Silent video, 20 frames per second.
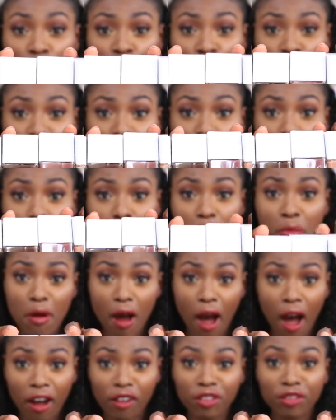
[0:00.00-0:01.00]
looked
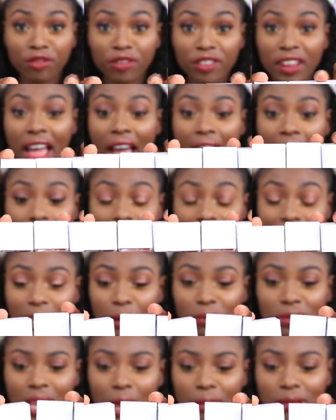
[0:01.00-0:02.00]
buff. And
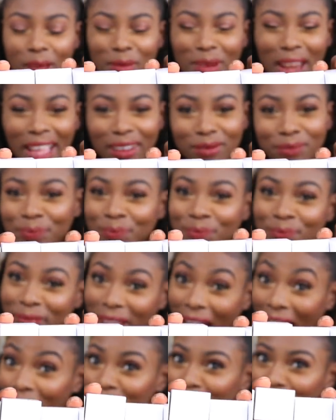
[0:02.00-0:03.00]
sometimes I'm like,
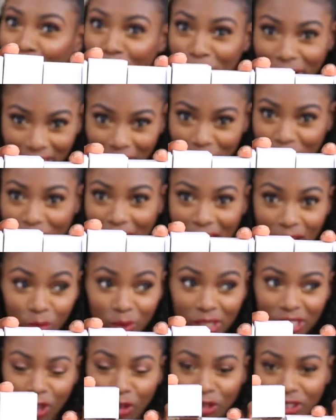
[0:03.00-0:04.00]
I'm already
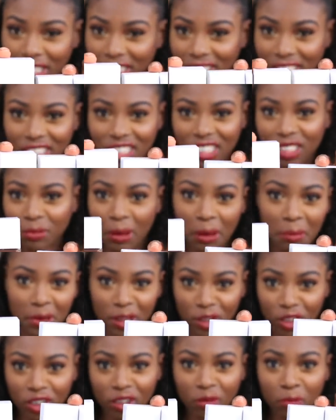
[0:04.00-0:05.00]
brown, we don't need to just make
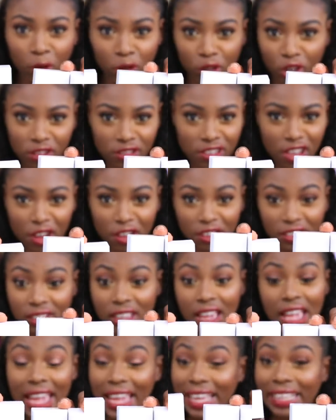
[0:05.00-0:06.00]
me look
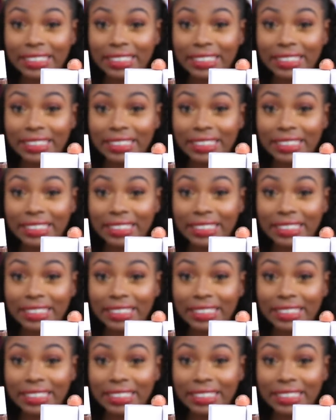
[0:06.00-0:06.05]
monotone.